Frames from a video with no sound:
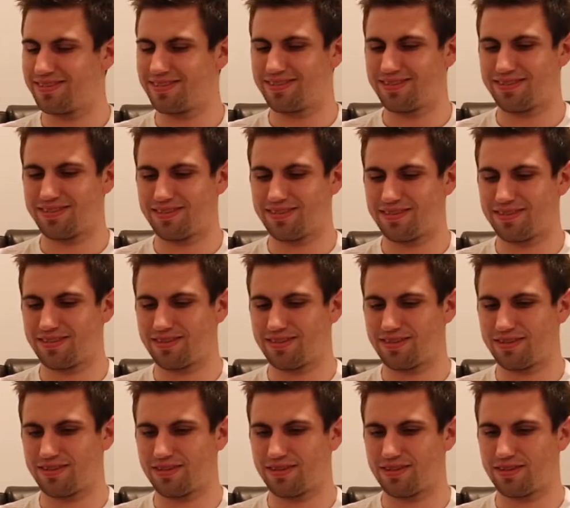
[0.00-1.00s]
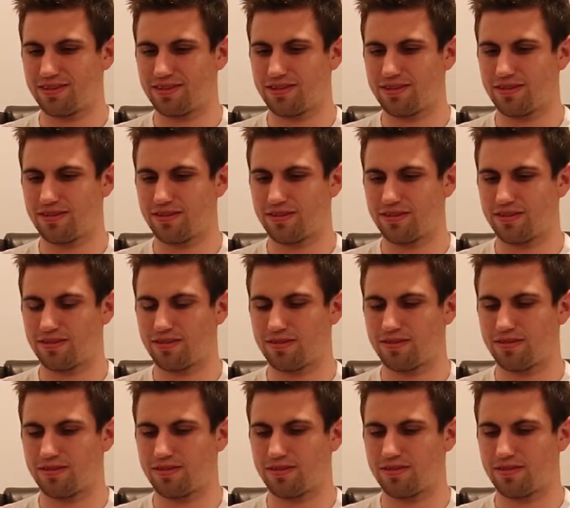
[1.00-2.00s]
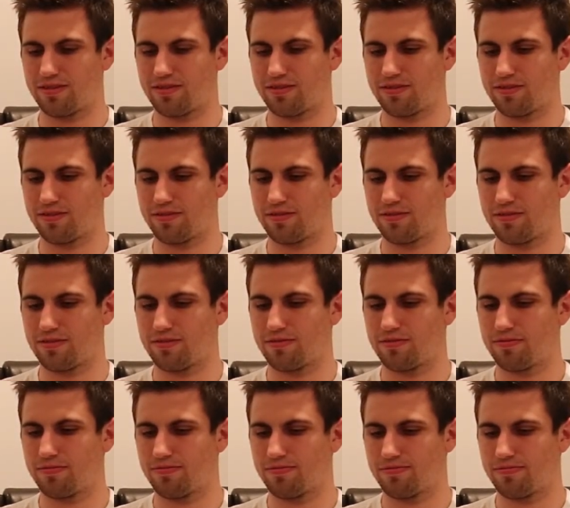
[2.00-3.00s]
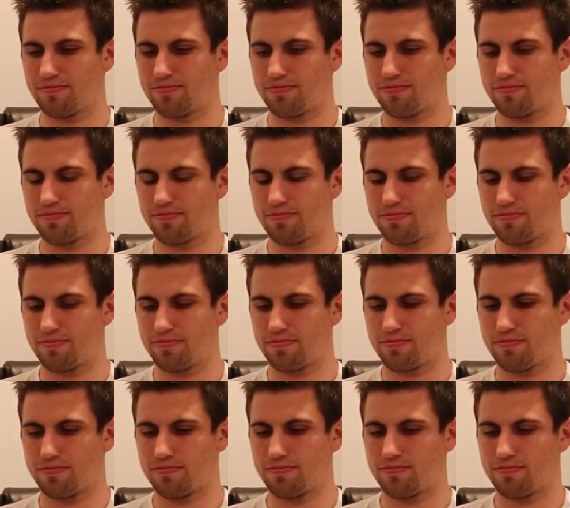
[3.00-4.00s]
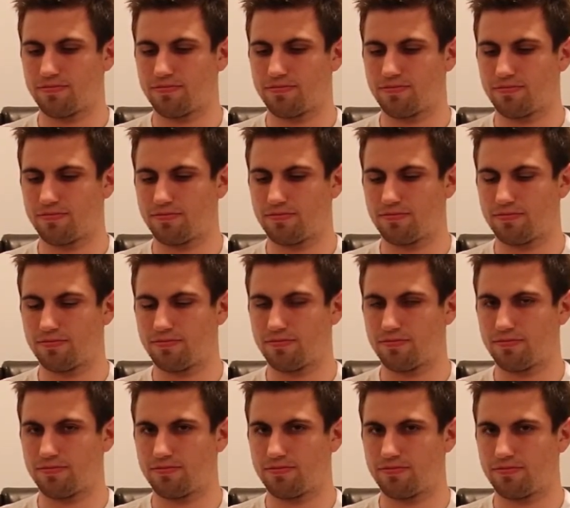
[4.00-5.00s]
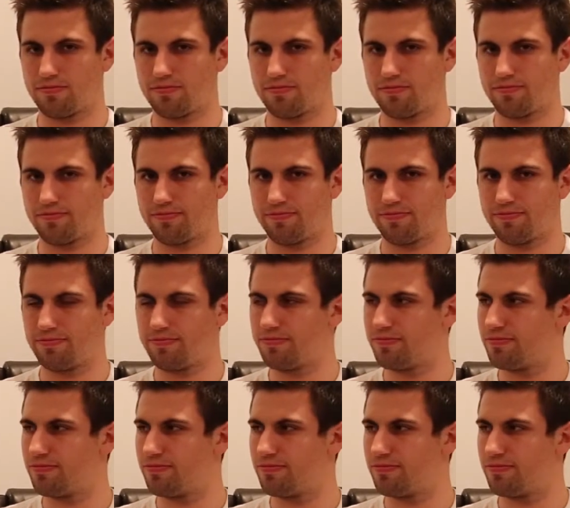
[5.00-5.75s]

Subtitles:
The person shown says nothing.